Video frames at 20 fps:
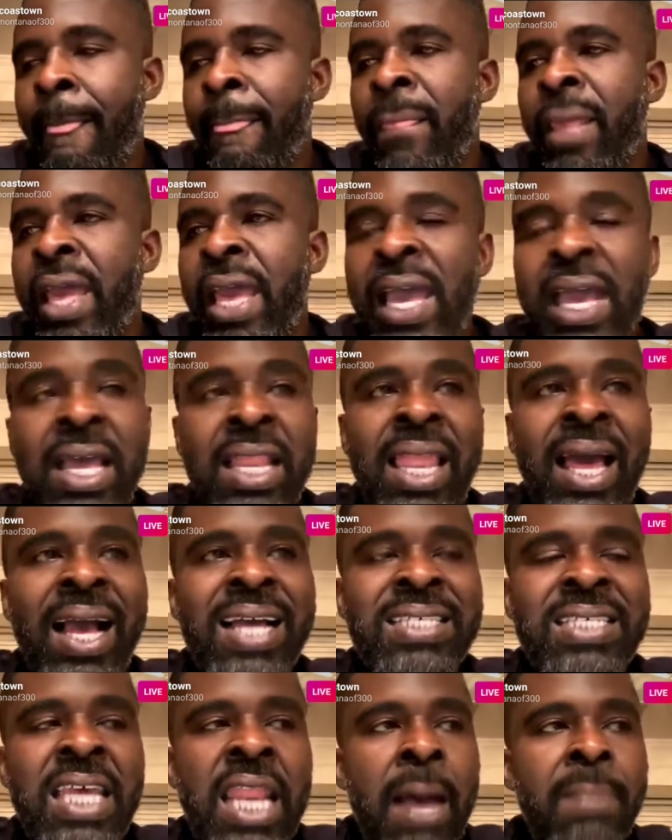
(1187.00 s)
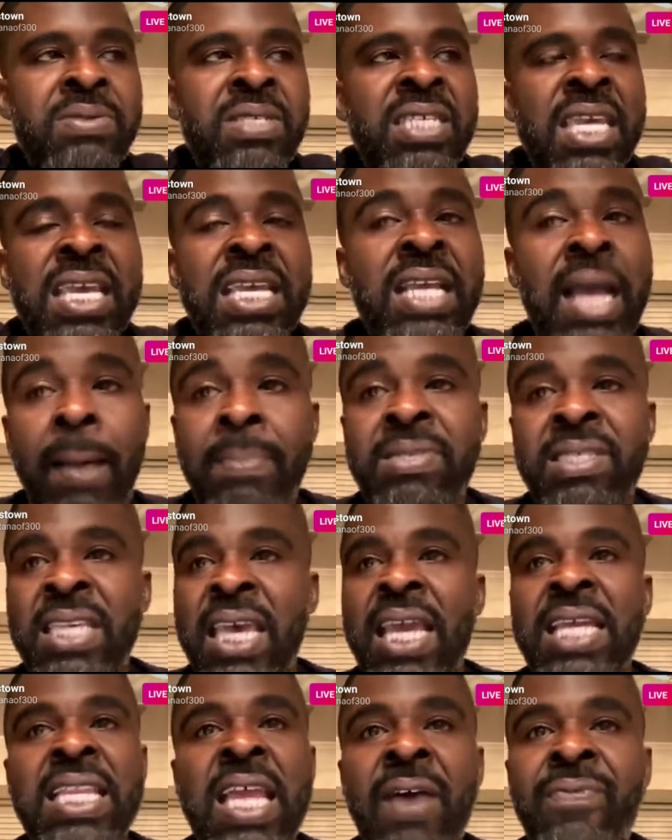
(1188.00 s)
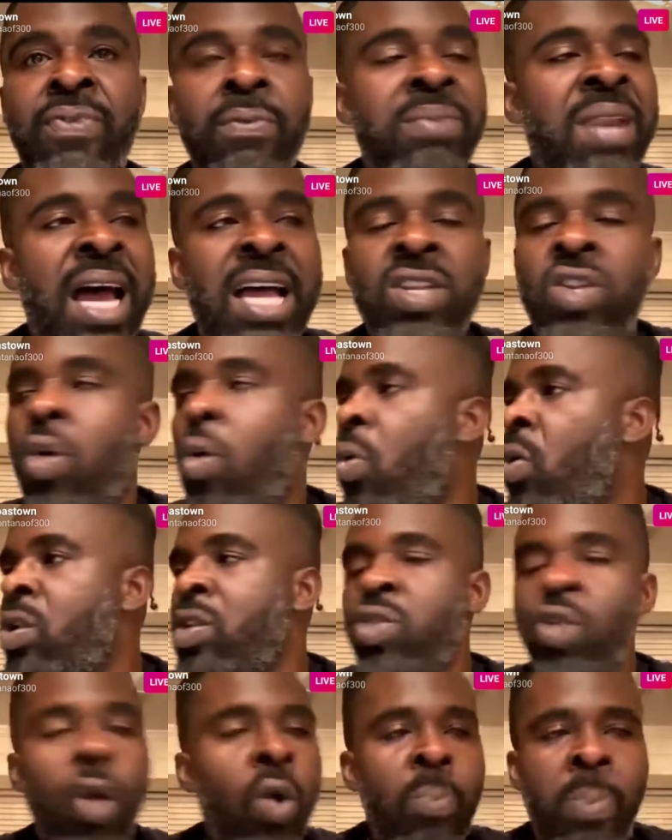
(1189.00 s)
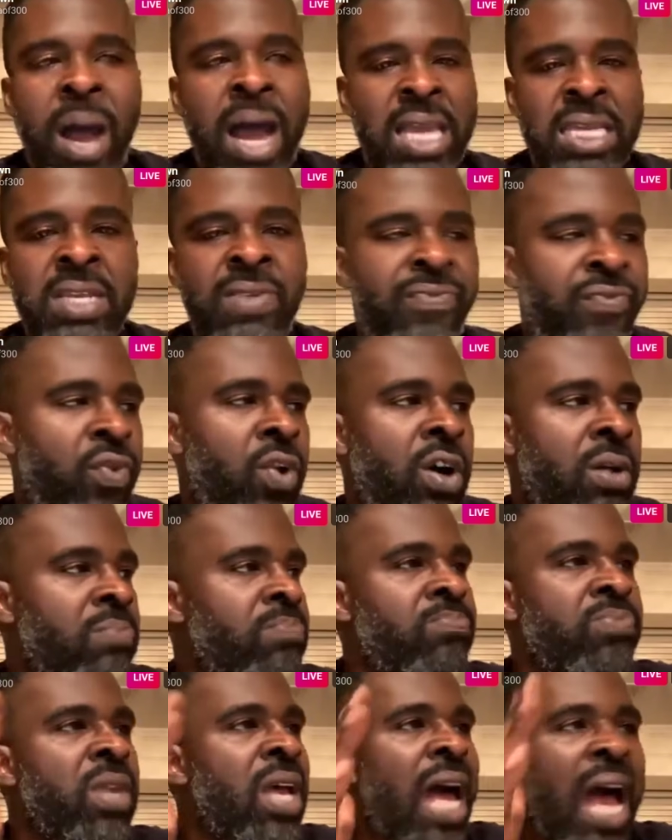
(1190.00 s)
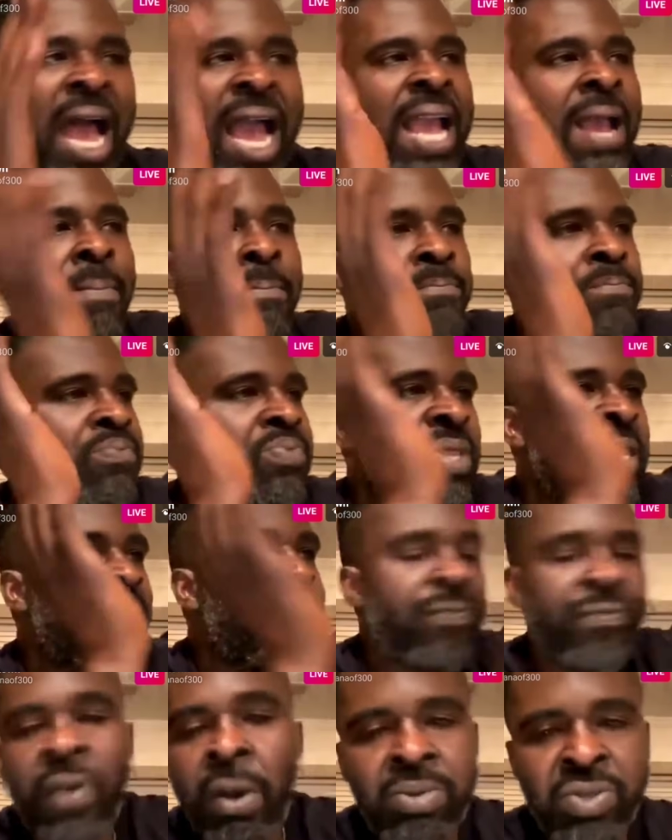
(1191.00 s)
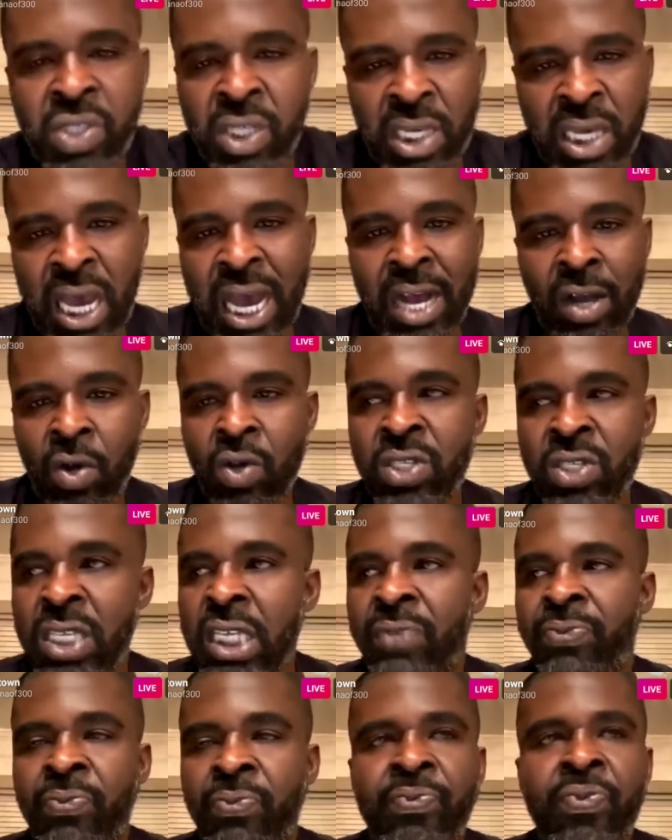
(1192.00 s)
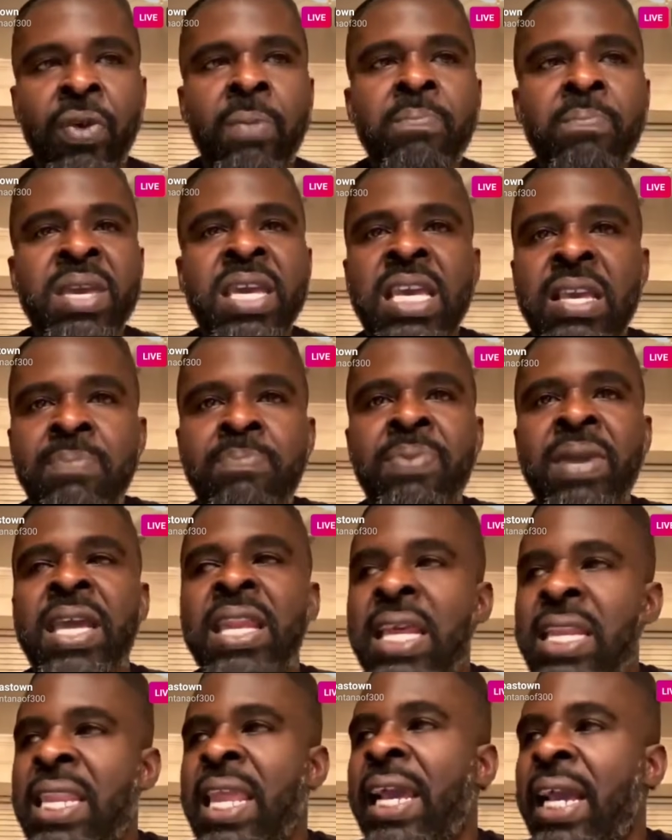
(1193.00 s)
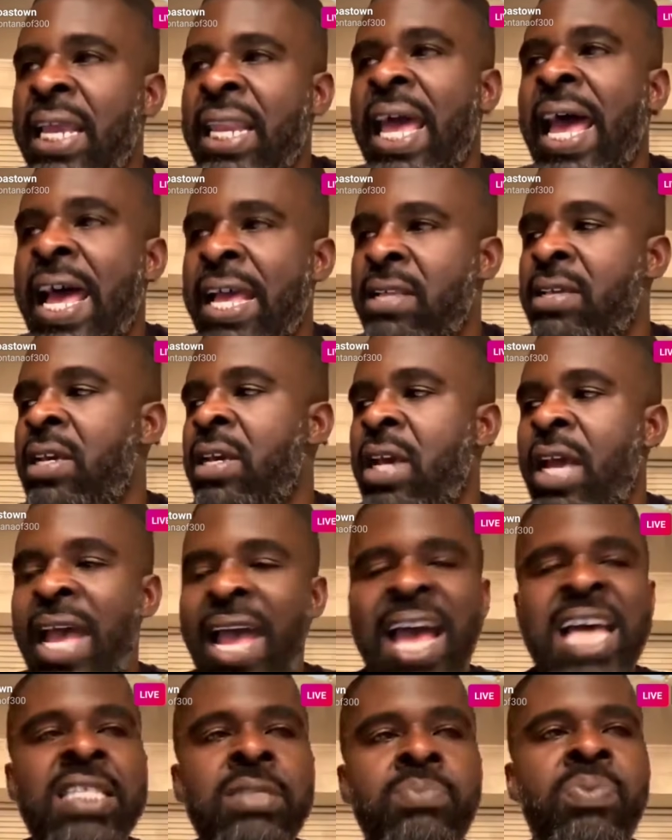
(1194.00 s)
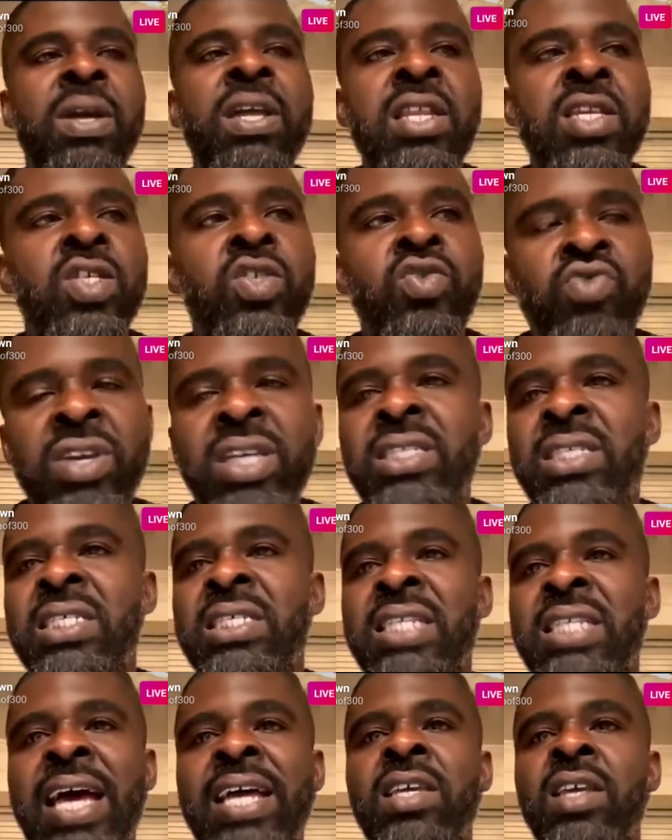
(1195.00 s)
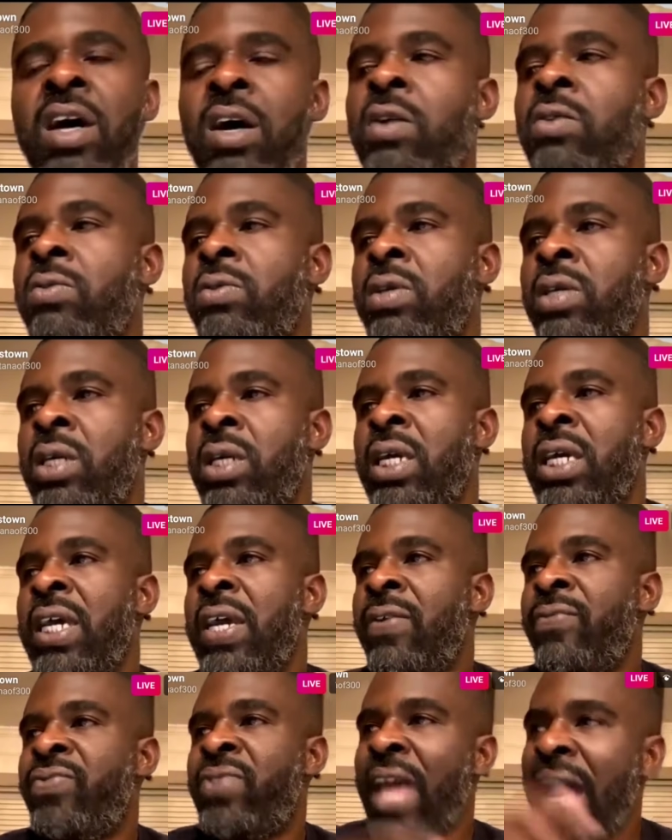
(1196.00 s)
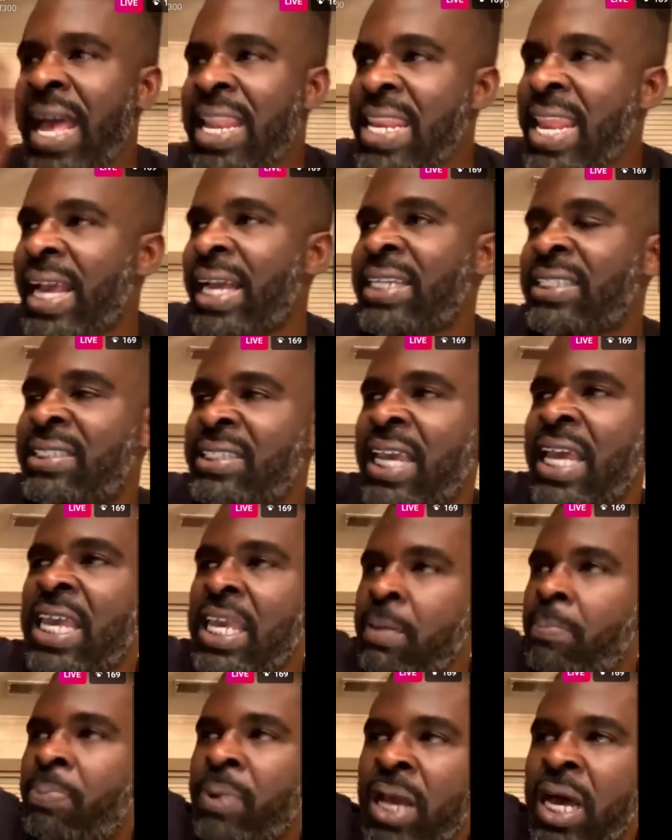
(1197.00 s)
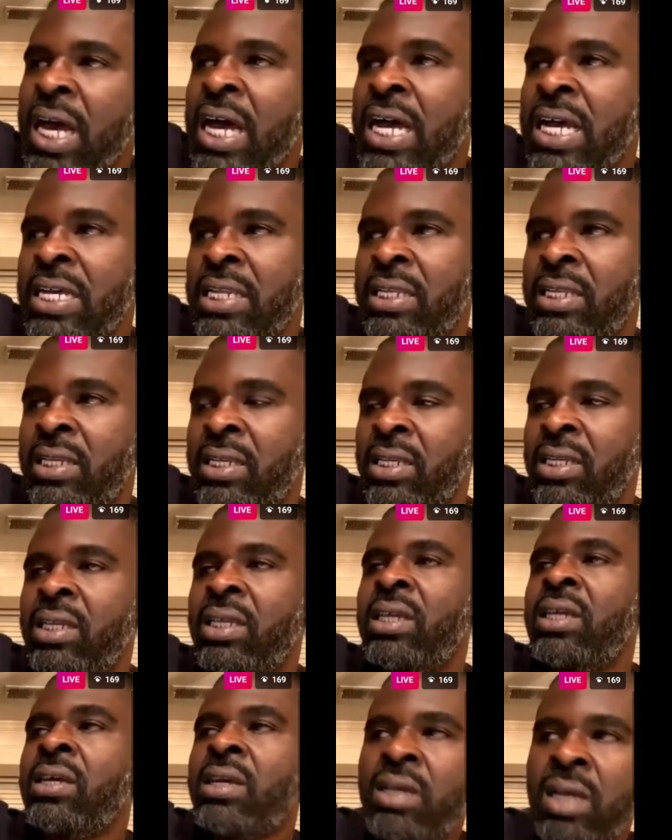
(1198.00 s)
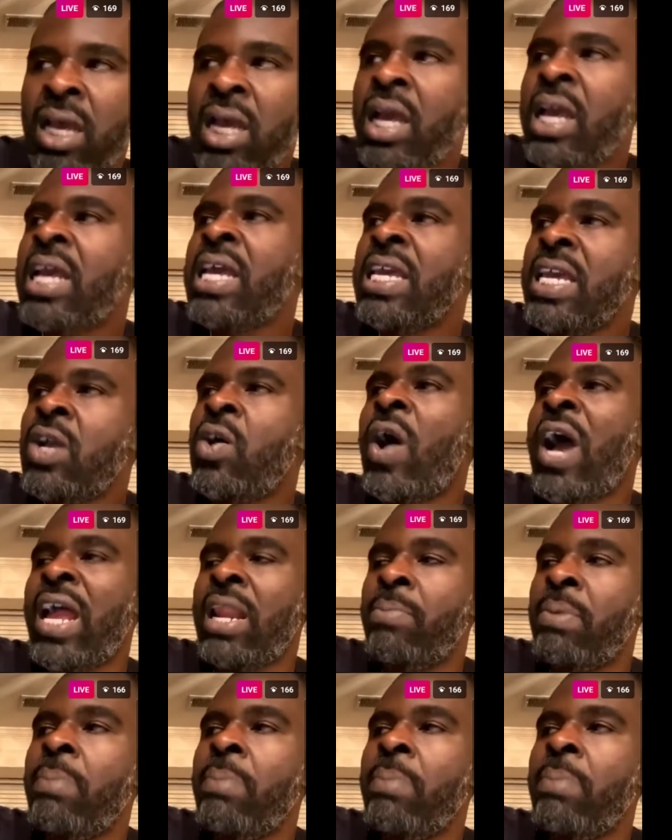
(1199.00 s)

And like I said, I'm saying that from not knowing nobody. I am from Chicago. It's just from me being a nigga that has been in the streets. It's like, yo, if that nigga said he blood, he gonna have to be